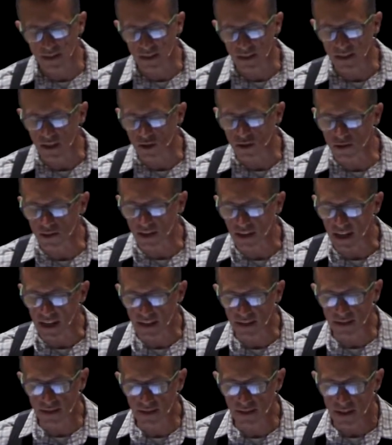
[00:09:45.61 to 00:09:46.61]
the
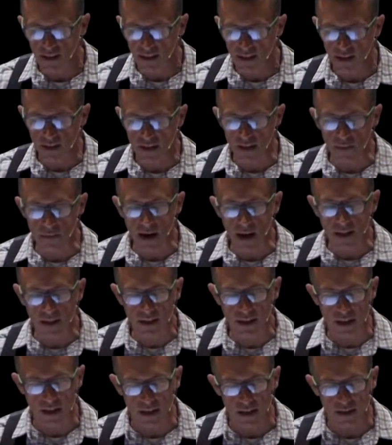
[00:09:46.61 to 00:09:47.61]
Girzites, and the
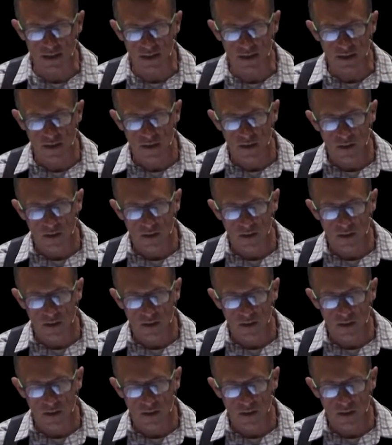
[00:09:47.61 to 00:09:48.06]
Amalekites.